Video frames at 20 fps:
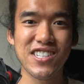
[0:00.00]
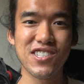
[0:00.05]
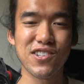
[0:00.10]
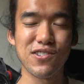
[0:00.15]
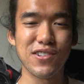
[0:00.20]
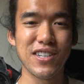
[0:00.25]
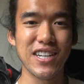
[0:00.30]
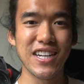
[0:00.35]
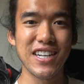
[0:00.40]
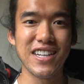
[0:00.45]

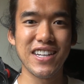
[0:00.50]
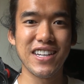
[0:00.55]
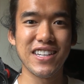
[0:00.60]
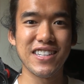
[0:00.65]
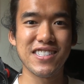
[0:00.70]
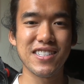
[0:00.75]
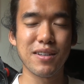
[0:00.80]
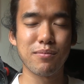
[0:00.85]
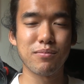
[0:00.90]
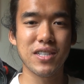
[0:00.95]
So
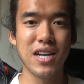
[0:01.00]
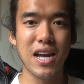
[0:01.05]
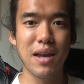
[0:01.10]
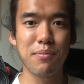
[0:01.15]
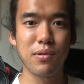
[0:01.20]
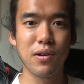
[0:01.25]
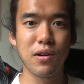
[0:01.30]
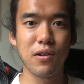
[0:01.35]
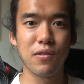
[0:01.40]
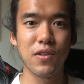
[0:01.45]
needing some
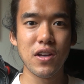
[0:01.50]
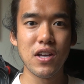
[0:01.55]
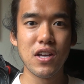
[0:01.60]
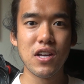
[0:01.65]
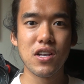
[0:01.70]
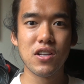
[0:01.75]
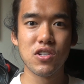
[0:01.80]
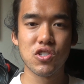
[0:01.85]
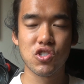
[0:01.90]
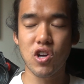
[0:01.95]
type of
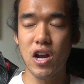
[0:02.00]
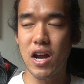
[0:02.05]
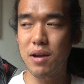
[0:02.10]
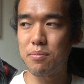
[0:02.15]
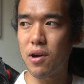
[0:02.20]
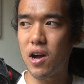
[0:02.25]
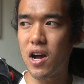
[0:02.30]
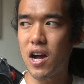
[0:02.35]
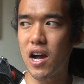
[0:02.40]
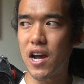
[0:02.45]

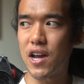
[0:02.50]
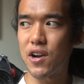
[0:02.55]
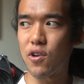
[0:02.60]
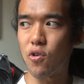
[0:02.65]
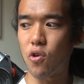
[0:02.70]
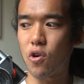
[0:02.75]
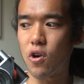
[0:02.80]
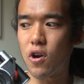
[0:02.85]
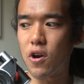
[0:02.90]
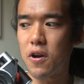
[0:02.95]
tripod
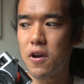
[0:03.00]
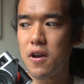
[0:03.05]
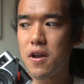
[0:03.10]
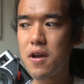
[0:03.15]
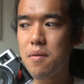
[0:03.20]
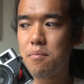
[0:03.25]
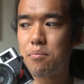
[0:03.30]
or